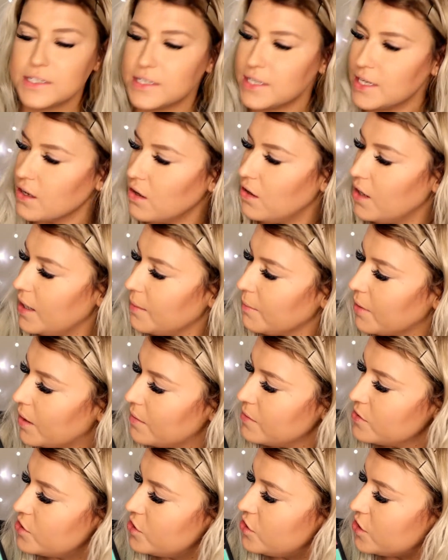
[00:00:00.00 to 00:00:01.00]
thing I am
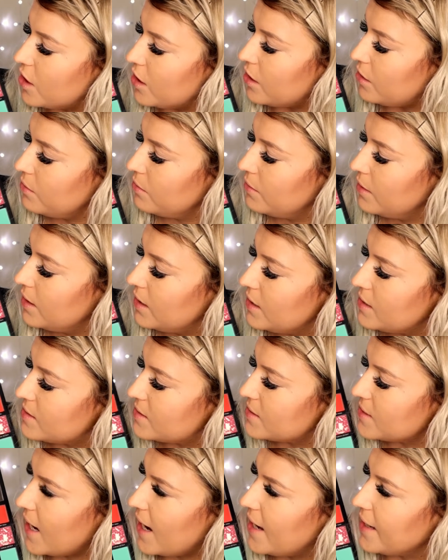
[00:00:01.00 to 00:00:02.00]
going to do
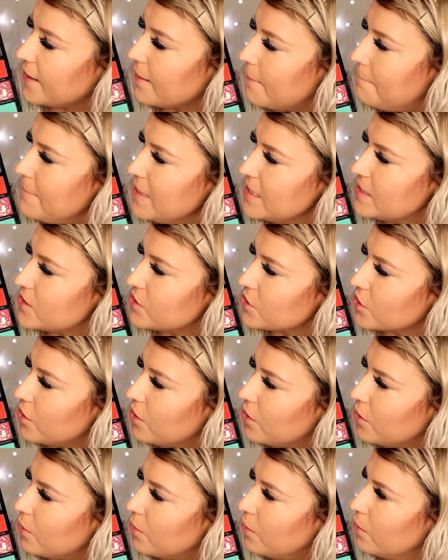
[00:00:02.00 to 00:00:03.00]
is take
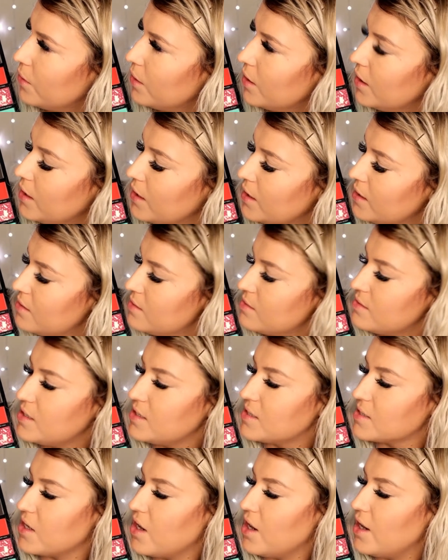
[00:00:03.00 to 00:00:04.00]
Mystical,
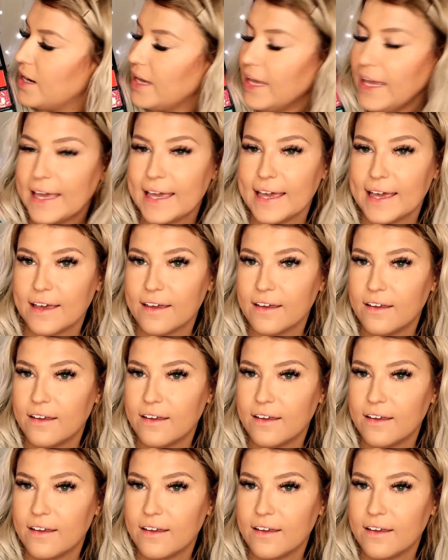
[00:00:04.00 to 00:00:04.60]
this colour here.